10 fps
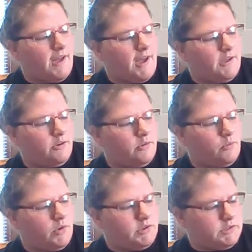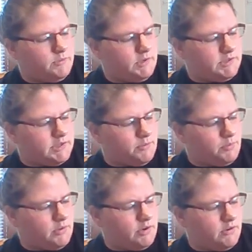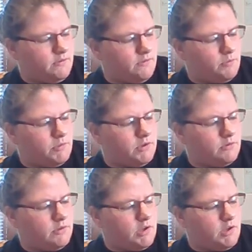I don't want to be separated from you,